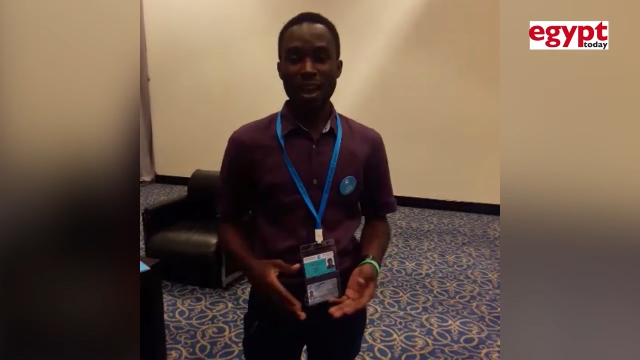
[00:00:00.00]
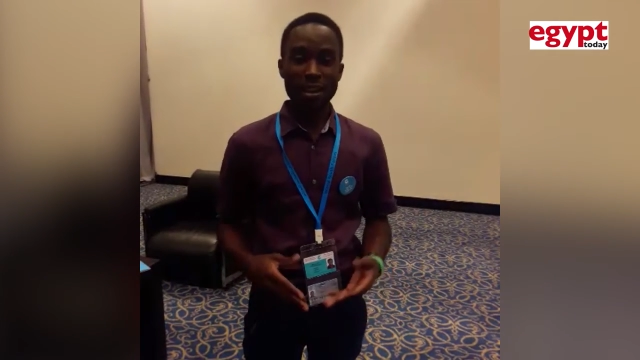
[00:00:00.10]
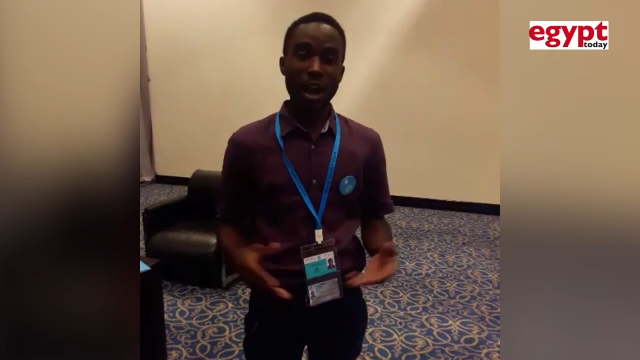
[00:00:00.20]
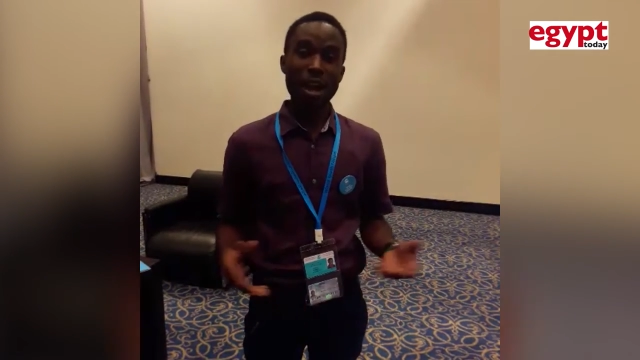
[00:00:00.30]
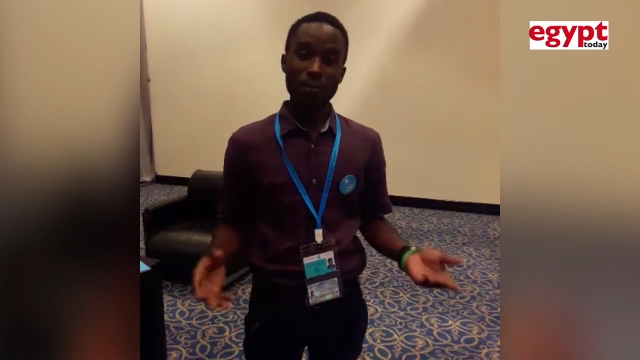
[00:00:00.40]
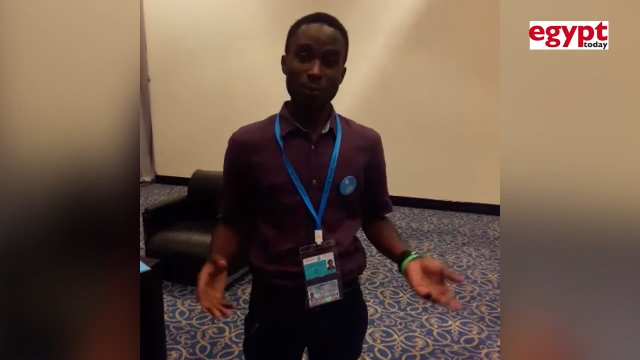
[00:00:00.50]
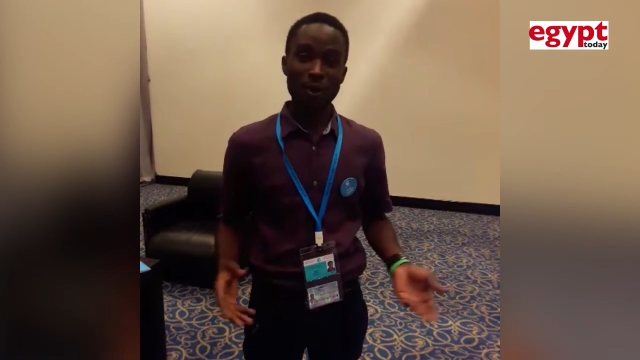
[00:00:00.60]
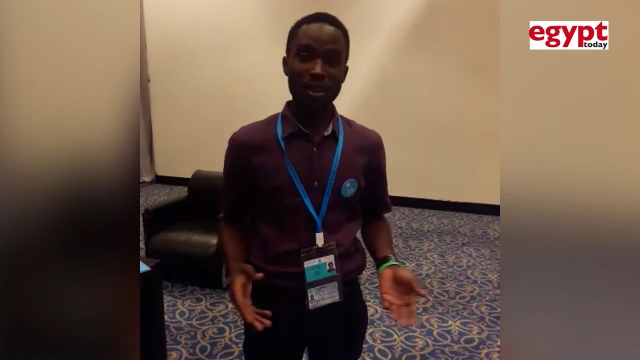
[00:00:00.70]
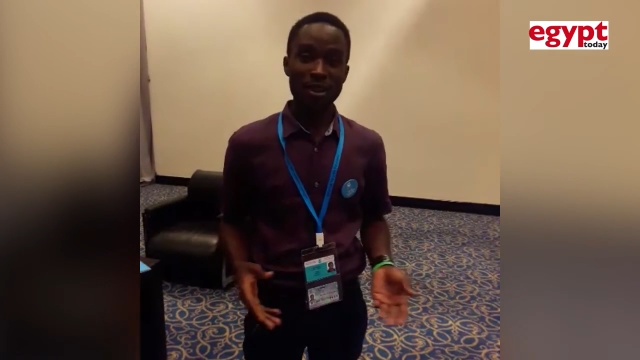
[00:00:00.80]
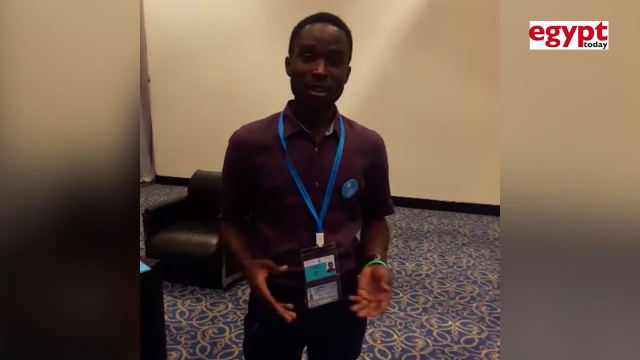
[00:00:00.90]
and I
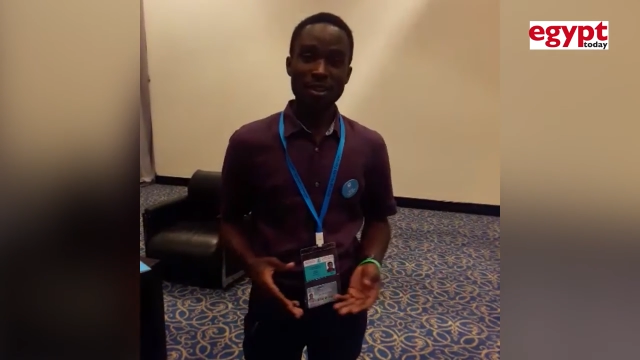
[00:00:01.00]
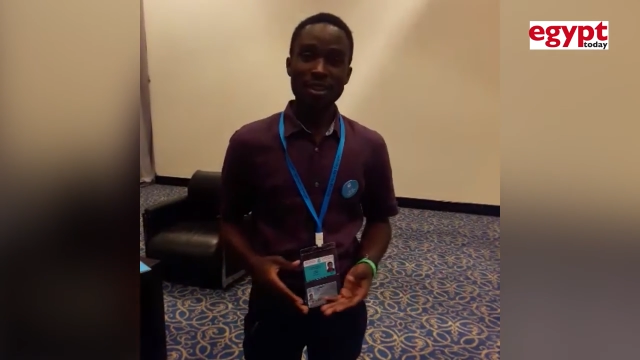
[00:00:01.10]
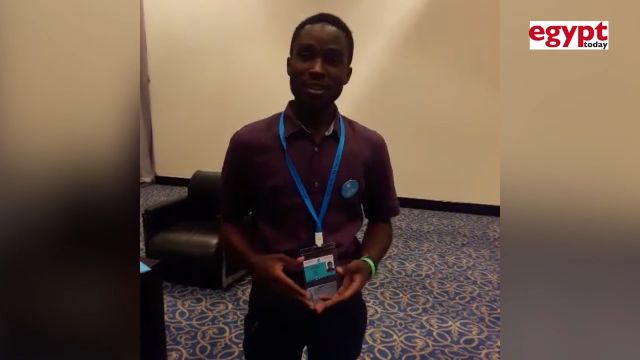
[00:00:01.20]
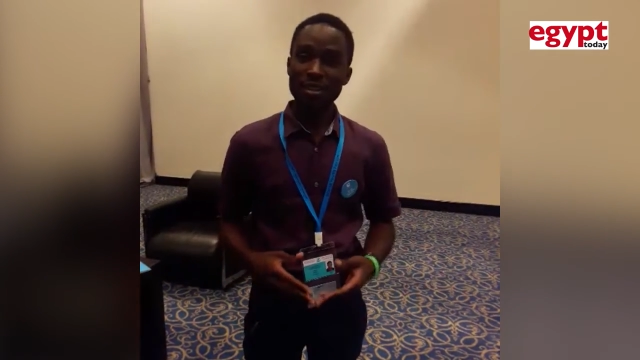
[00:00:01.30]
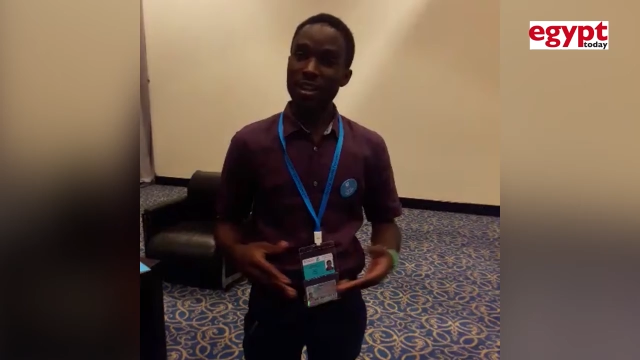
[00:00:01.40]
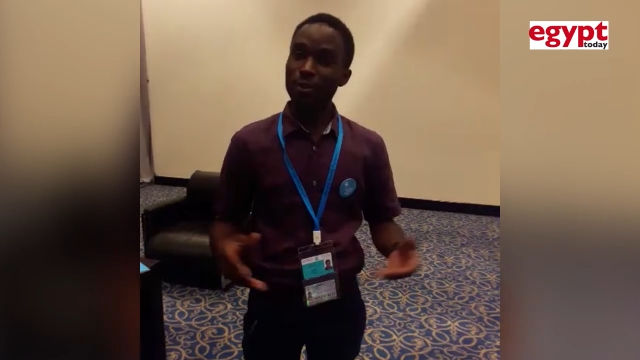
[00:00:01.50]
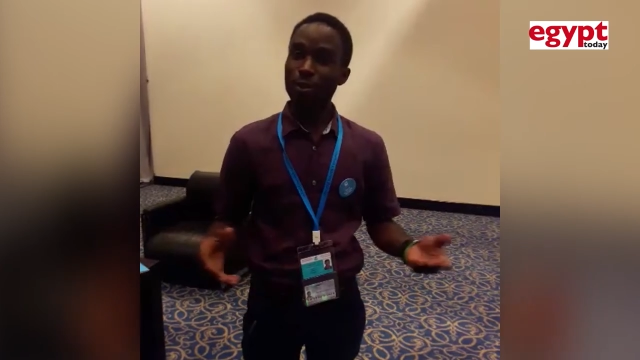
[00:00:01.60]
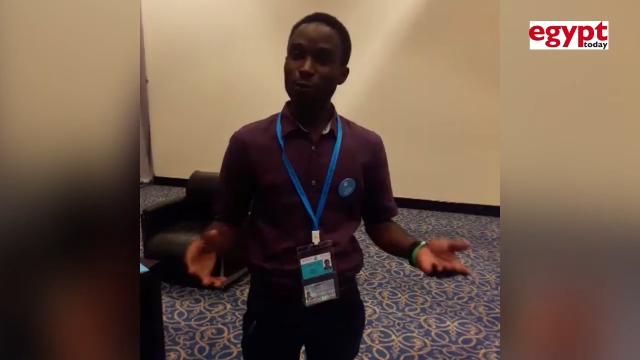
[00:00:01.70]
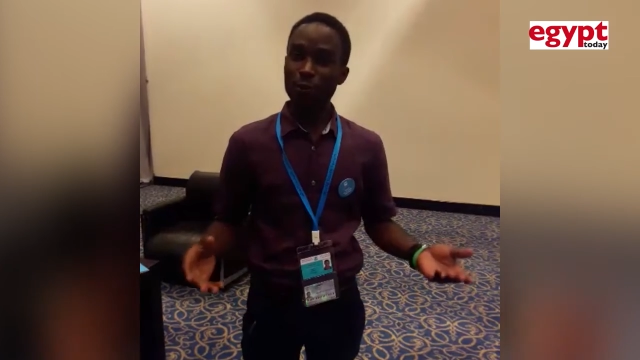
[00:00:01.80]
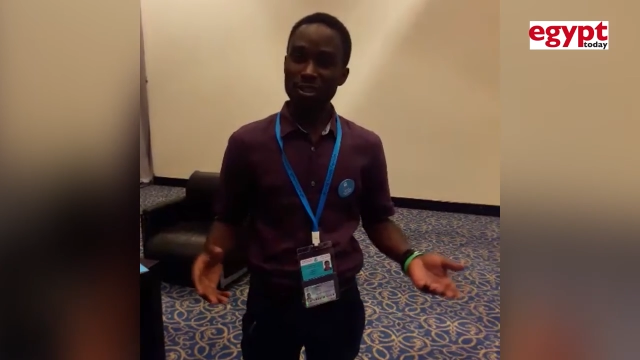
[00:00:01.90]
pray that such
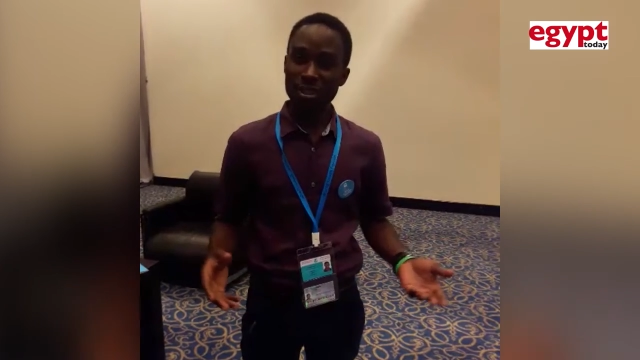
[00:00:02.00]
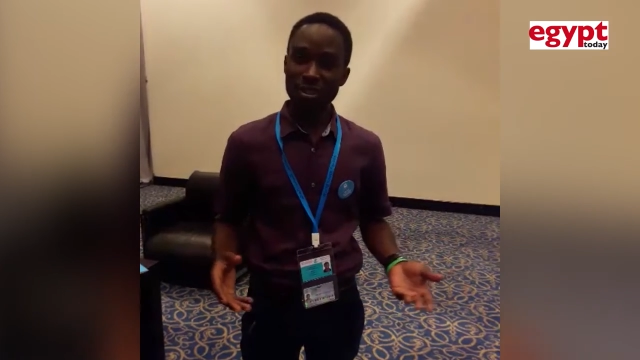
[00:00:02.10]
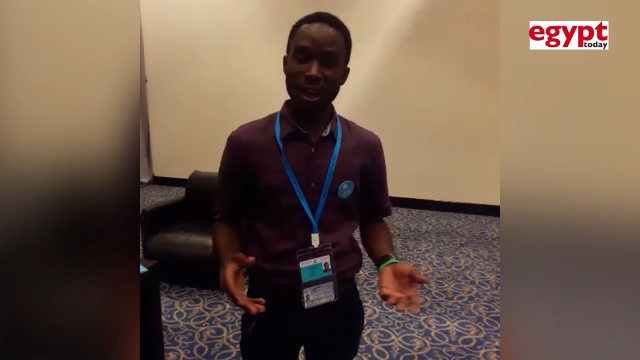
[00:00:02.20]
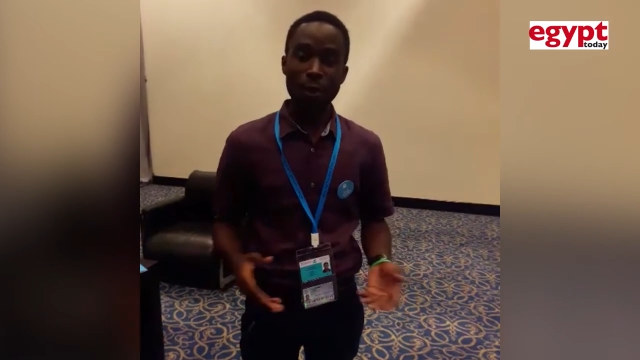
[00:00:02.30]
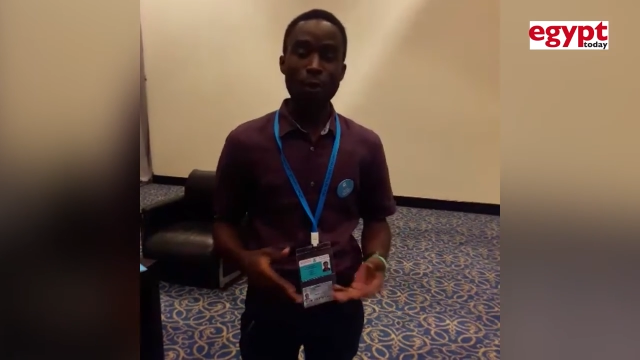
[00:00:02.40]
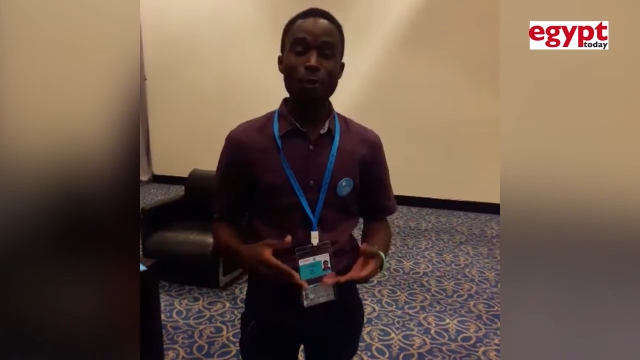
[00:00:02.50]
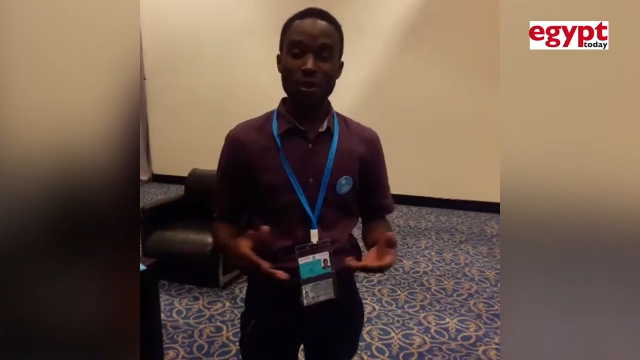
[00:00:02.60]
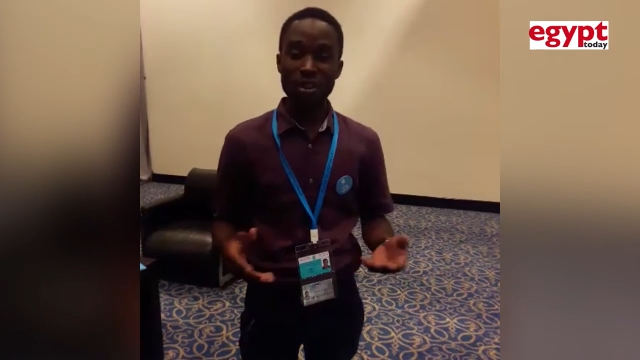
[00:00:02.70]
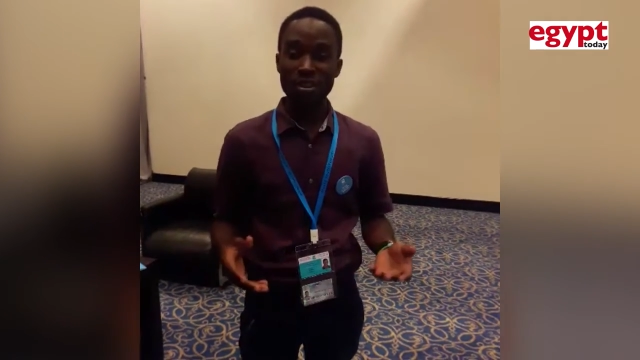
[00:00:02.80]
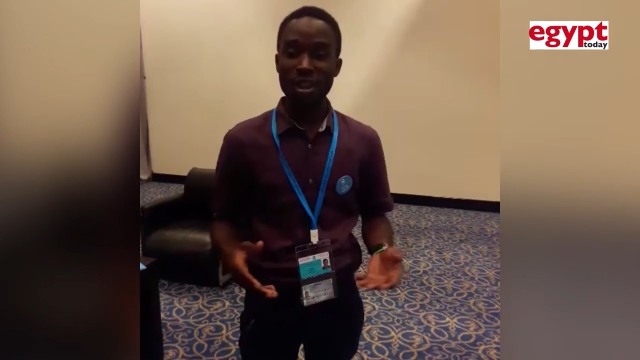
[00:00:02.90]
conferences are
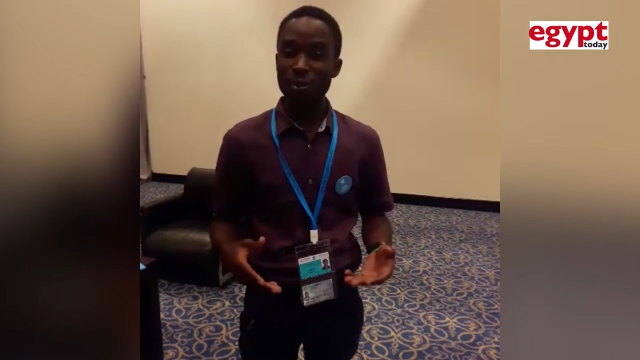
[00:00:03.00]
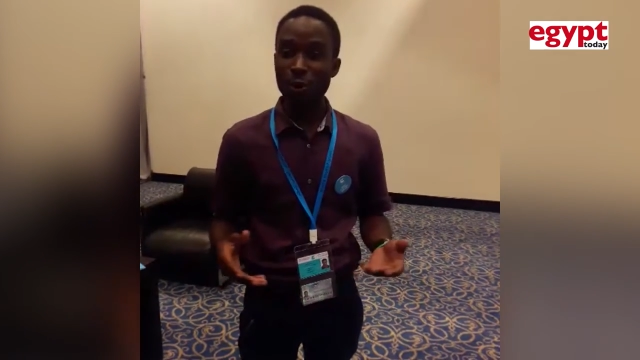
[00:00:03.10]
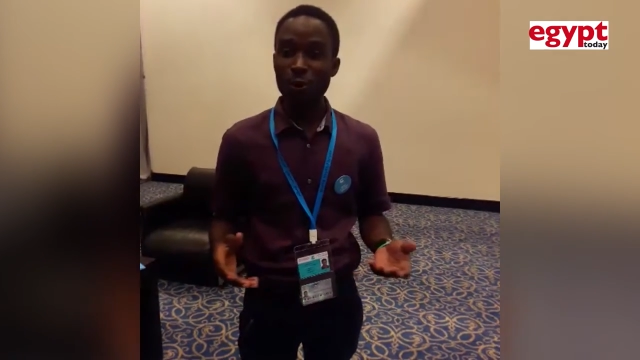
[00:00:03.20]
always and